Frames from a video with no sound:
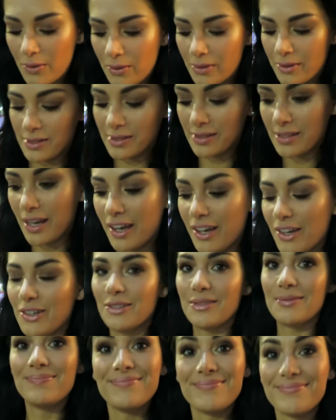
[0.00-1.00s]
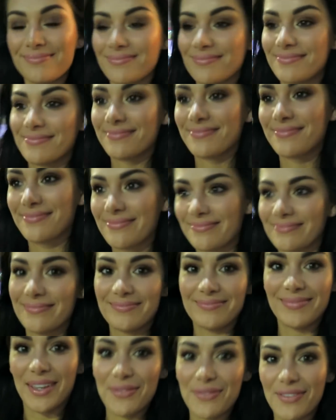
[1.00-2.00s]
walk, so
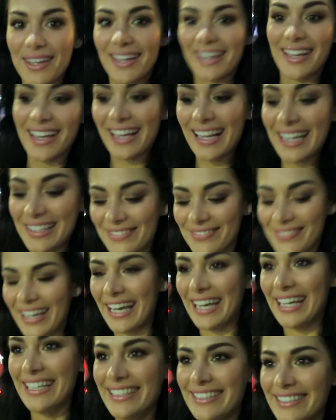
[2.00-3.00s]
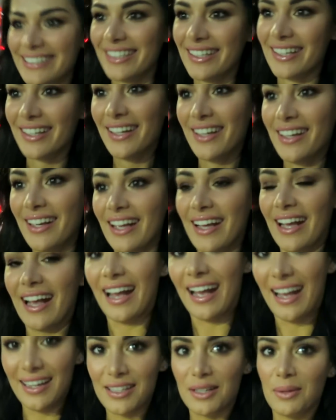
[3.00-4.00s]
might be killing me.
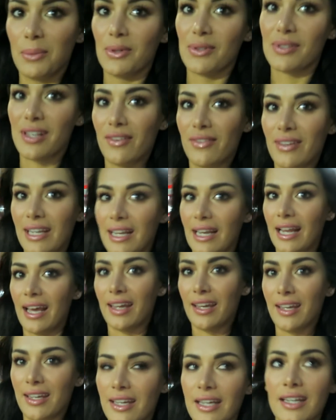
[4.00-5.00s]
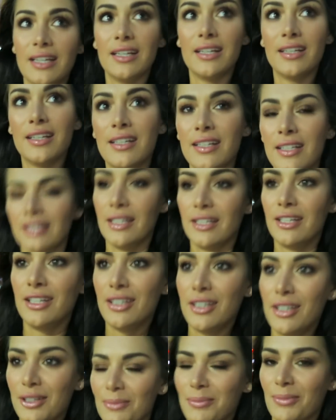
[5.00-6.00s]
And I'm also really late.
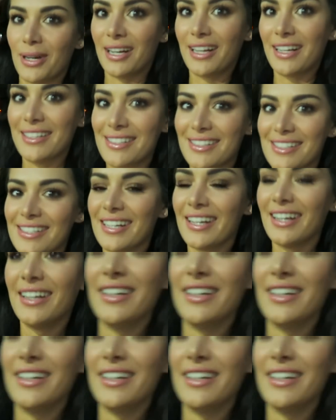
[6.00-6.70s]
Weird.